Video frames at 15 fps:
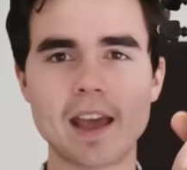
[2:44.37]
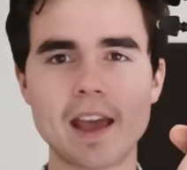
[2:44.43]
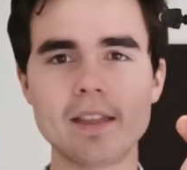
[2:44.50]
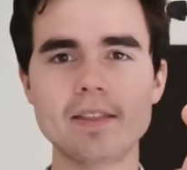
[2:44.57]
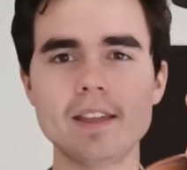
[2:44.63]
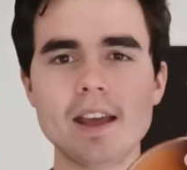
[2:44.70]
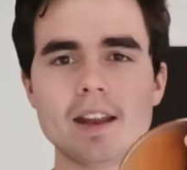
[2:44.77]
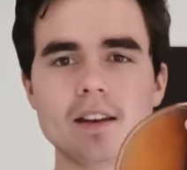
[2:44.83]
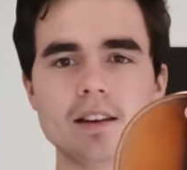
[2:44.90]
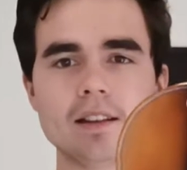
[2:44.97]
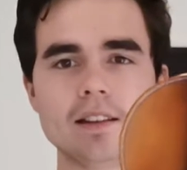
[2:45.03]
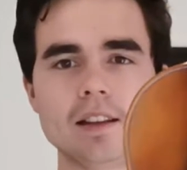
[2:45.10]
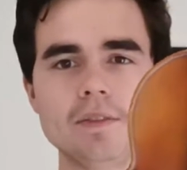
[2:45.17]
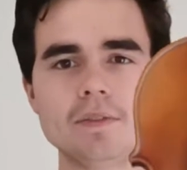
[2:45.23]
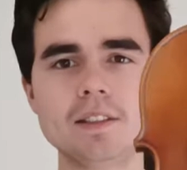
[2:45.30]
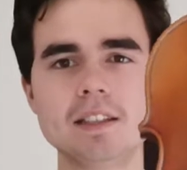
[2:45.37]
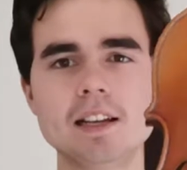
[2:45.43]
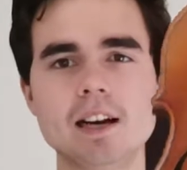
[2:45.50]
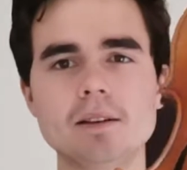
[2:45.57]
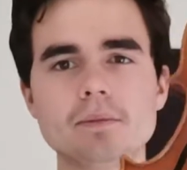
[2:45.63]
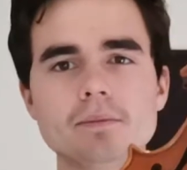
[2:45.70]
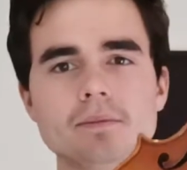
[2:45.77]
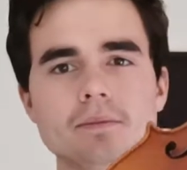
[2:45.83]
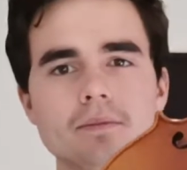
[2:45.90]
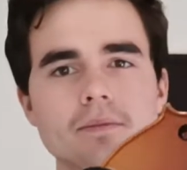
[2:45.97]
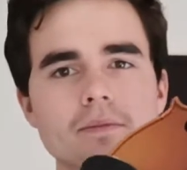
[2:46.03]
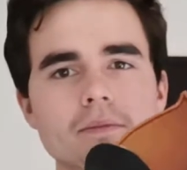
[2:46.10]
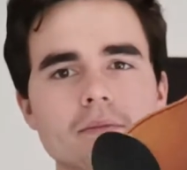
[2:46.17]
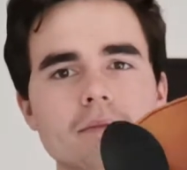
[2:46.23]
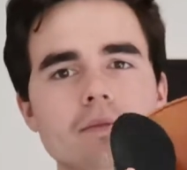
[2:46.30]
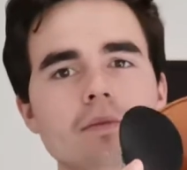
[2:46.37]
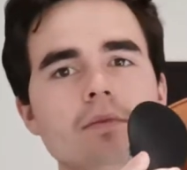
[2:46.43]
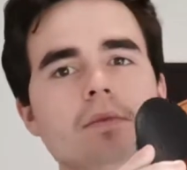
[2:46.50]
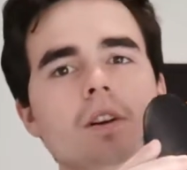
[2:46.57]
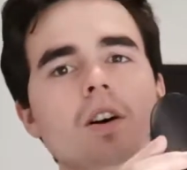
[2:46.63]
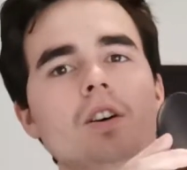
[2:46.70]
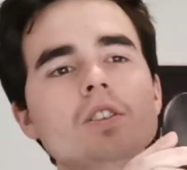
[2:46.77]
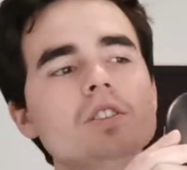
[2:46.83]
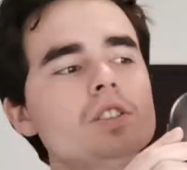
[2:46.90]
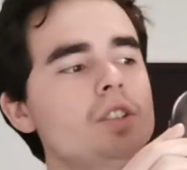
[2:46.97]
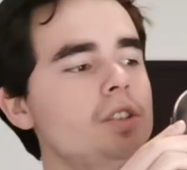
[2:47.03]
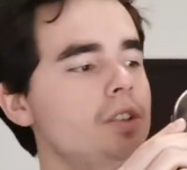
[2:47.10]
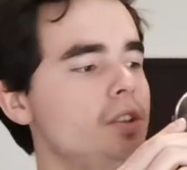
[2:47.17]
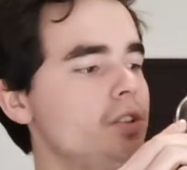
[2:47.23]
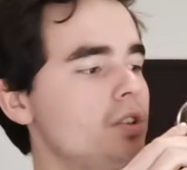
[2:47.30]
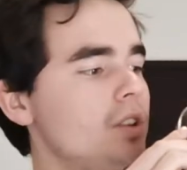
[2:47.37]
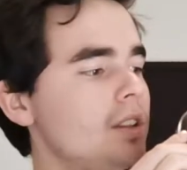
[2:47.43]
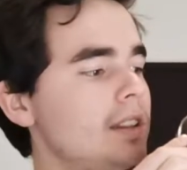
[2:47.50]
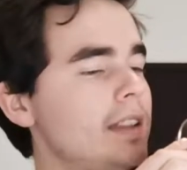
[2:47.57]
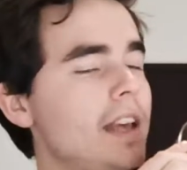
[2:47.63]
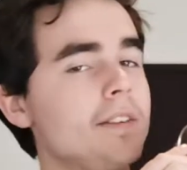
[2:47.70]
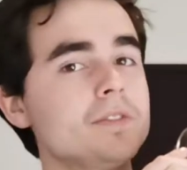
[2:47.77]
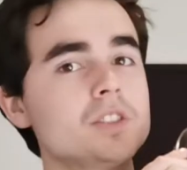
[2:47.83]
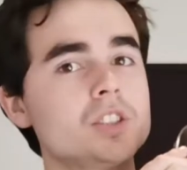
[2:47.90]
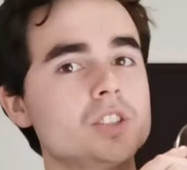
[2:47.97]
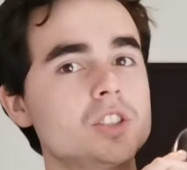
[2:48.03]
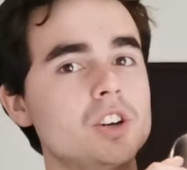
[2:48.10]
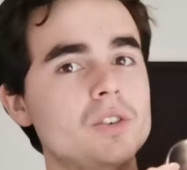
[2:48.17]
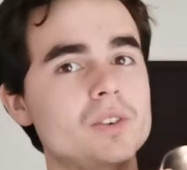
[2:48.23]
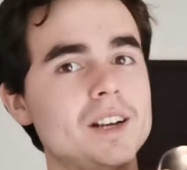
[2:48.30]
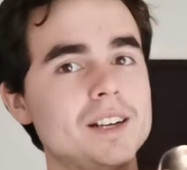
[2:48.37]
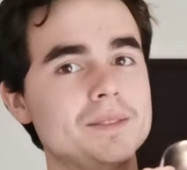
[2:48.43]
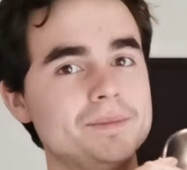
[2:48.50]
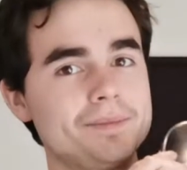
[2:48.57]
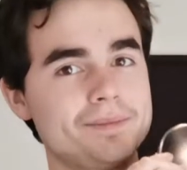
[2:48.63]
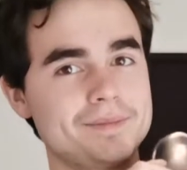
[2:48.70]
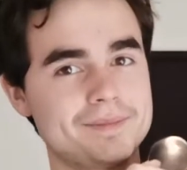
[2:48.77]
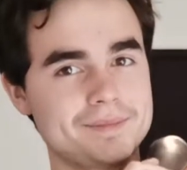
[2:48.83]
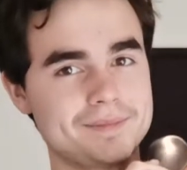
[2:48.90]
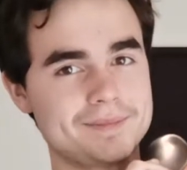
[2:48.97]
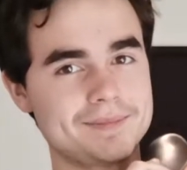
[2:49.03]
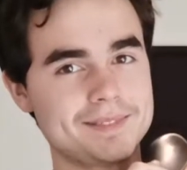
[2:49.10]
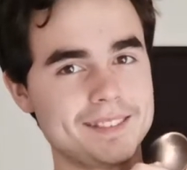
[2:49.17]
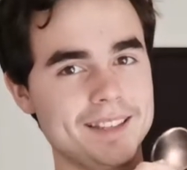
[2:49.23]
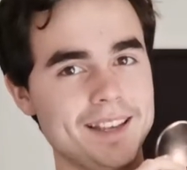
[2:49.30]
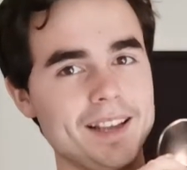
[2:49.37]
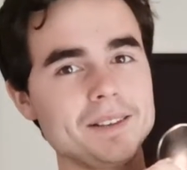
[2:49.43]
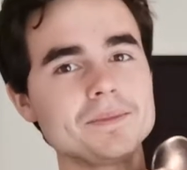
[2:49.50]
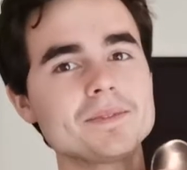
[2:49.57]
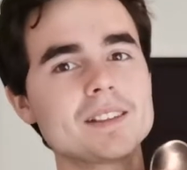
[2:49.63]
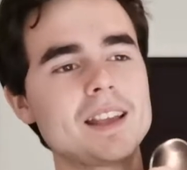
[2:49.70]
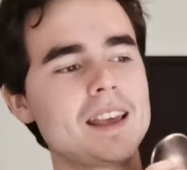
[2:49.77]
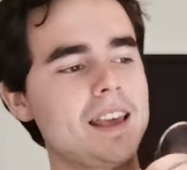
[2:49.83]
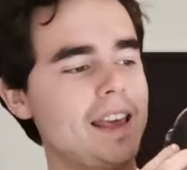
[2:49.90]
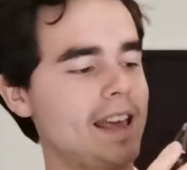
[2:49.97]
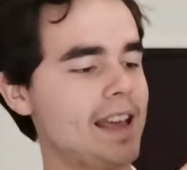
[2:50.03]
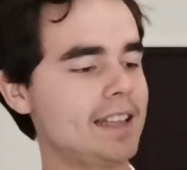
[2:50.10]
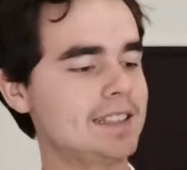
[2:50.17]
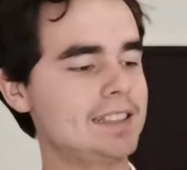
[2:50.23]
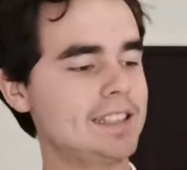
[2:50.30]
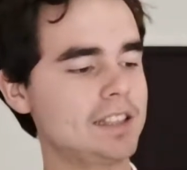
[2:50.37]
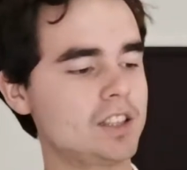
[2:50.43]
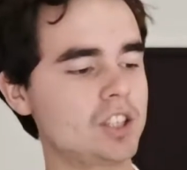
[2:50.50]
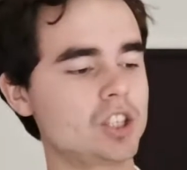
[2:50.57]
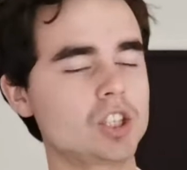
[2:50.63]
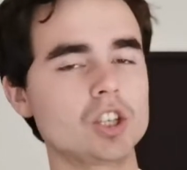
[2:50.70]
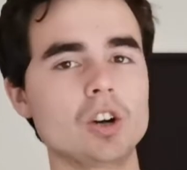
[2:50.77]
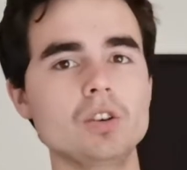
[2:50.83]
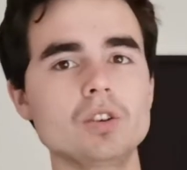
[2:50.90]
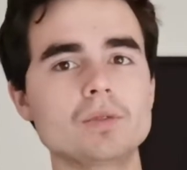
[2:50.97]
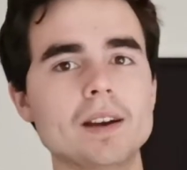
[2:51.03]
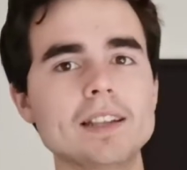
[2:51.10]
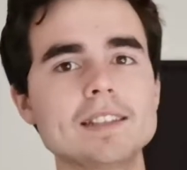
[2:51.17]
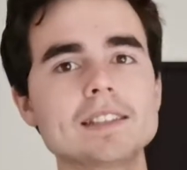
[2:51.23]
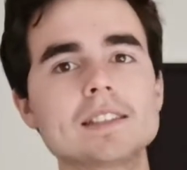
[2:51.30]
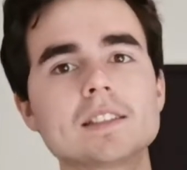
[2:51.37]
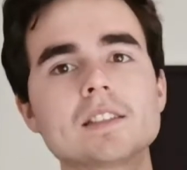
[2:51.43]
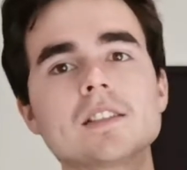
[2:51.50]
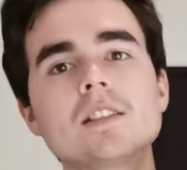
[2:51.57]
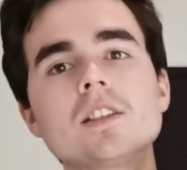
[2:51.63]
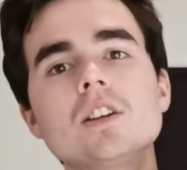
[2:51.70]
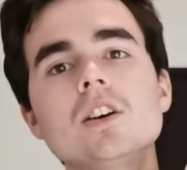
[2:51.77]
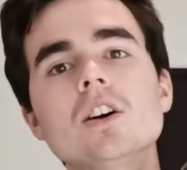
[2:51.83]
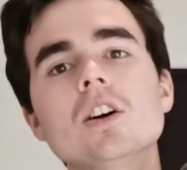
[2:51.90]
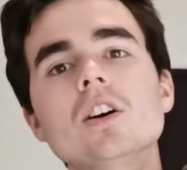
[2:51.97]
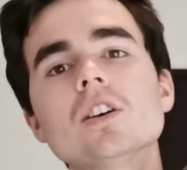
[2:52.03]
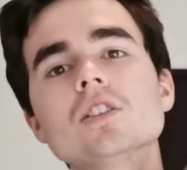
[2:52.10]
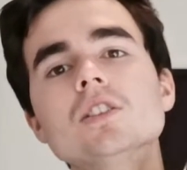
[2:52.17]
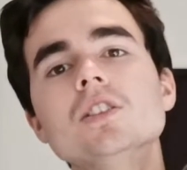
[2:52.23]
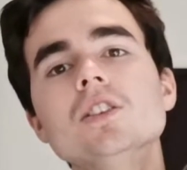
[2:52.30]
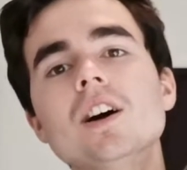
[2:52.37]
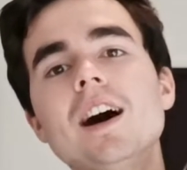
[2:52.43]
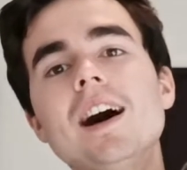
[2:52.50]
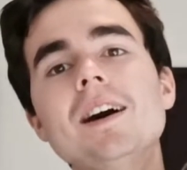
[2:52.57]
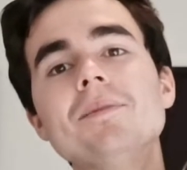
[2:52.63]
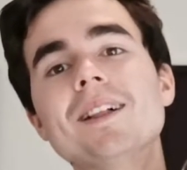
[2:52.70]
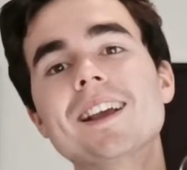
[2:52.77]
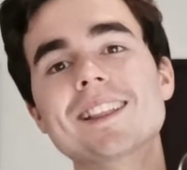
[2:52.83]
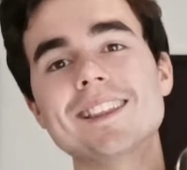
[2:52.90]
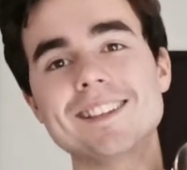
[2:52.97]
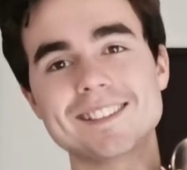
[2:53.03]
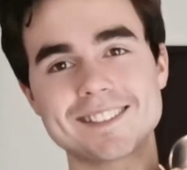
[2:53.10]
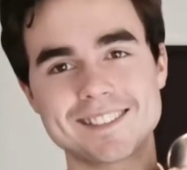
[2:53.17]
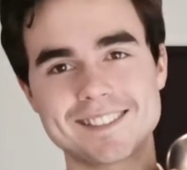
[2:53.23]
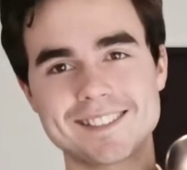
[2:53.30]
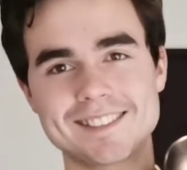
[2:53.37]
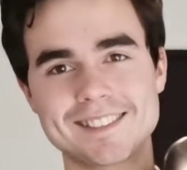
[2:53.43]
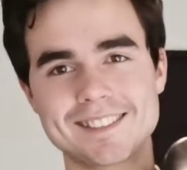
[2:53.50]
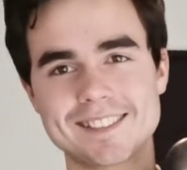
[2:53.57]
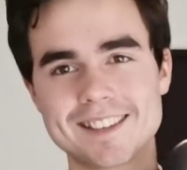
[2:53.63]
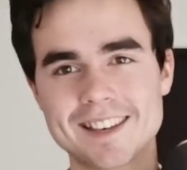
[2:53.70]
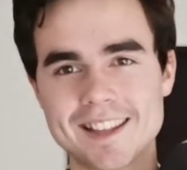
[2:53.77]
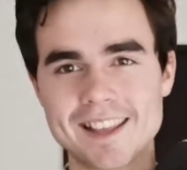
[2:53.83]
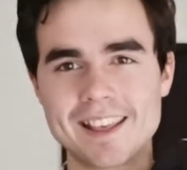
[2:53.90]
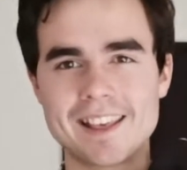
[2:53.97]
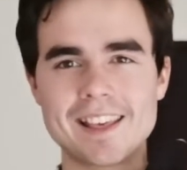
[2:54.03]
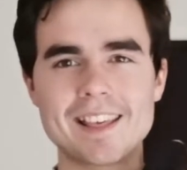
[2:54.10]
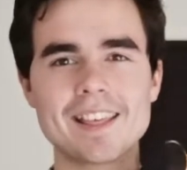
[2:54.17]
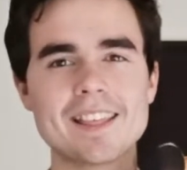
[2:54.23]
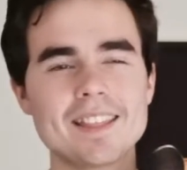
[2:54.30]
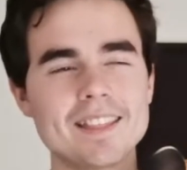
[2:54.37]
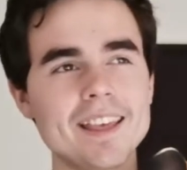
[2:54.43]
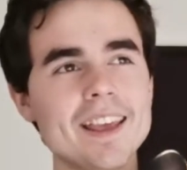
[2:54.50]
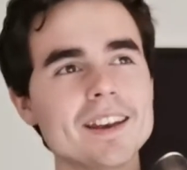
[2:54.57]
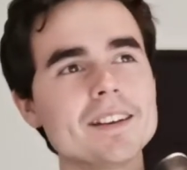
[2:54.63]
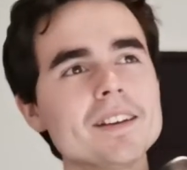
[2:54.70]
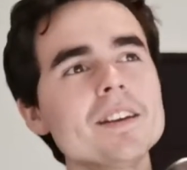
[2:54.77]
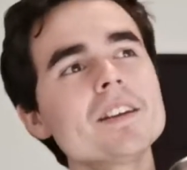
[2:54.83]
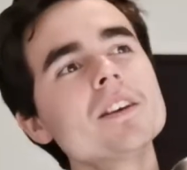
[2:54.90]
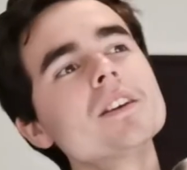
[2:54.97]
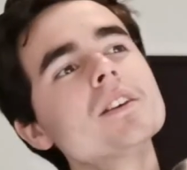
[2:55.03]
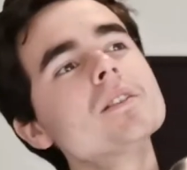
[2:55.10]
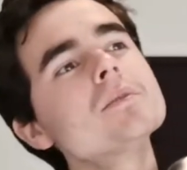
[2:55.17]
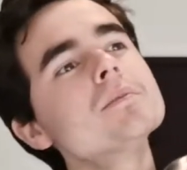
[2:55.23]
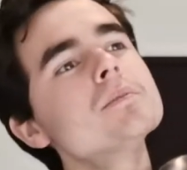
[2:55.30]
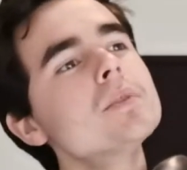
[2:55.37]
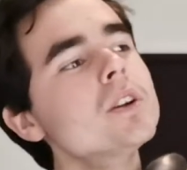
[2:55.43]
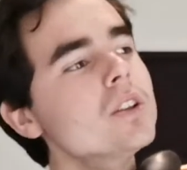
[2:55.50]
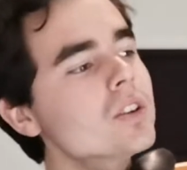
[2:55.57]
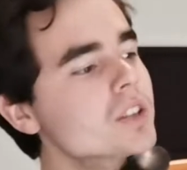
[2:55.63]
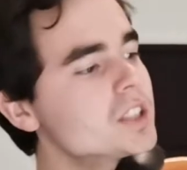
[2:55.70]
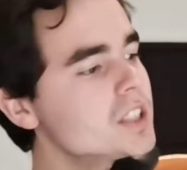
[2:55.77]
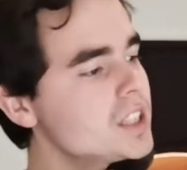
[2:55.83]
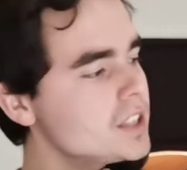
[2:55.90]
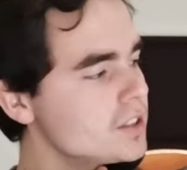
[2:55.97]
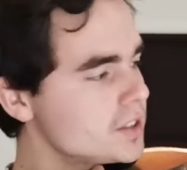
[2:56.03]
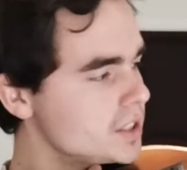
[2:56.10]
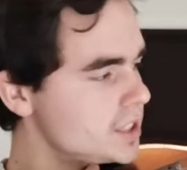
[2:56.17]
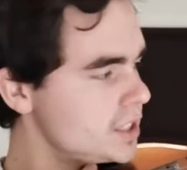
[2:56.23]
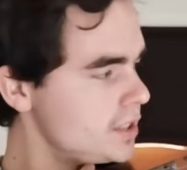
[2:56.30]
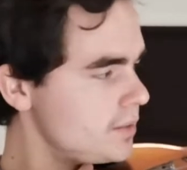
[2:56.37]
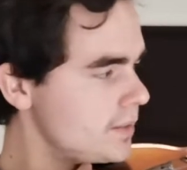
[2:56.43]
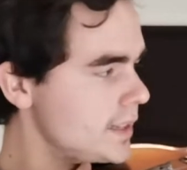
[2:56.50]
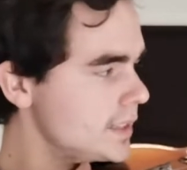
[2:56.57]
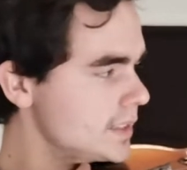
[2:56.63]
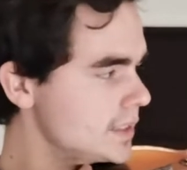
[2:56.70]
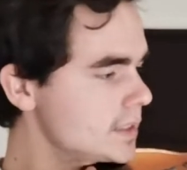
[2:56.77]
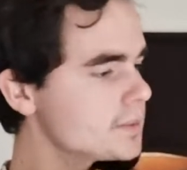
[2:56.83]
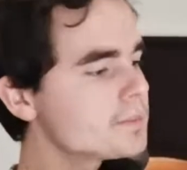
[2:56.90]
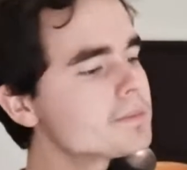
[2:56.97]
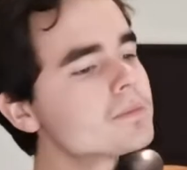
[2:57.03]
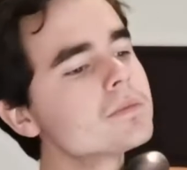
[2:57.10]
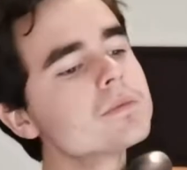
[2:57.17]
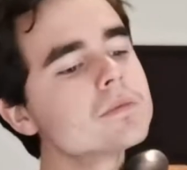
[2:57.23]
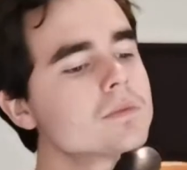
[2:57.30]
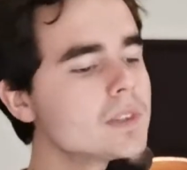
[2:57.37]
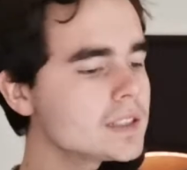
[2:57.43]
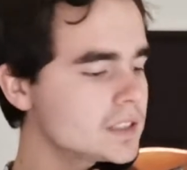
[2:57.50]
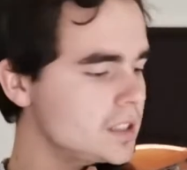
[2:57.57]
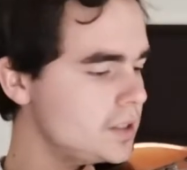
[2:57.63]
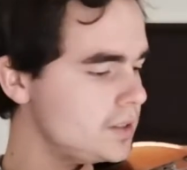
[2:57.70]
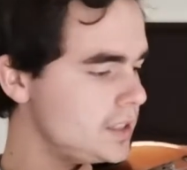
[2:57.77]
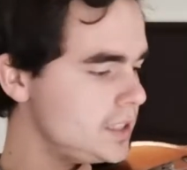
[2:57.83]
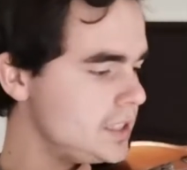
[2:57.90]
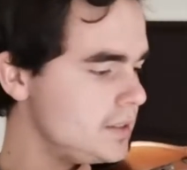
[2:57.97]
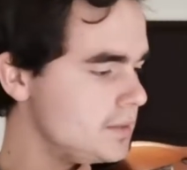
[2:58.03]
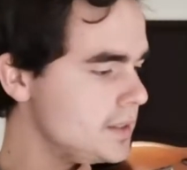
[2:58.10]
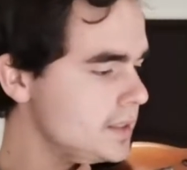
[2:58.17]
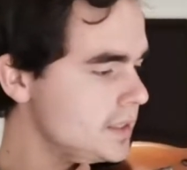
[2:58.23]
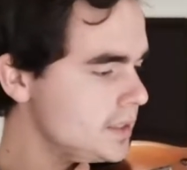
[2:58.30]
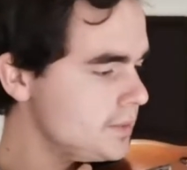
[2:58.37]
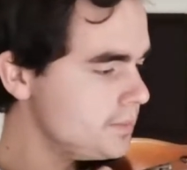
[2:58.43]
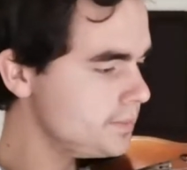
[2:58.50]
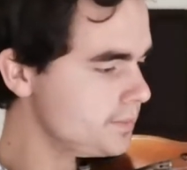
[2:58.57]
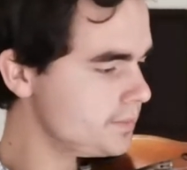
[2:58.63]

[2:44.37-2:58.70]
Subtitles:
and then lift it up onto your left shoulder. Okay? And sit the shoulder rest onto your arm like this. Then put your chin on the chin rest, rest it on the chin rest,